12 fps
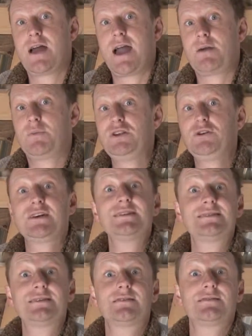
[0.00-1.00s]
And when you
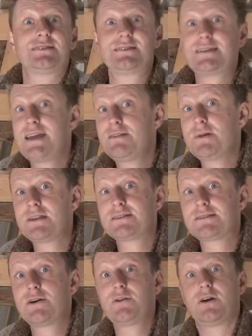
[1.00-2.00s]
consider the state of
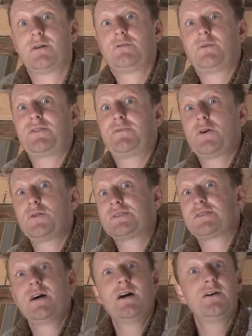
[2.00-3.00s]
Minnesota with
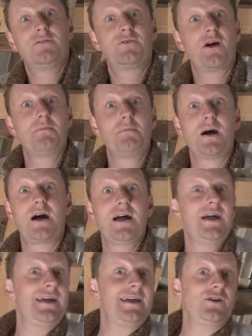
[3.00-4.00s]
folks from
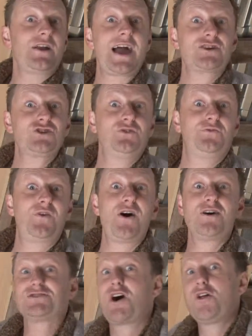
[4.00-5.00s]
International
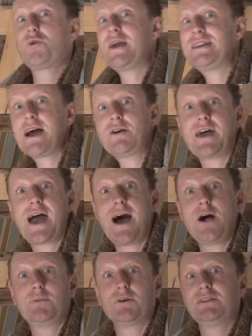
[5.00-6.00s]
Falls all the way down to
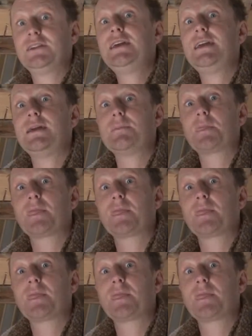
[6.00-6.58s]
Albert Lea,